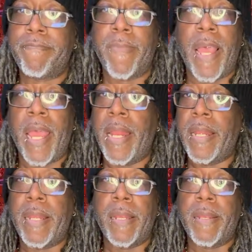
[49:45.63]

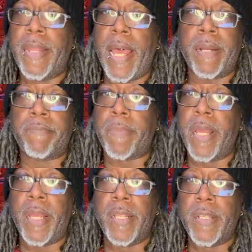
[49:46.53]
and that
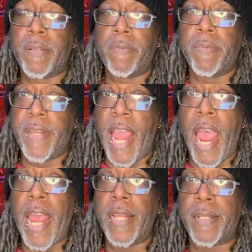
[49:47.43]
thing is
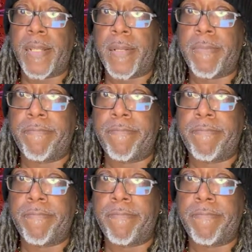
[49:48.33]
gas.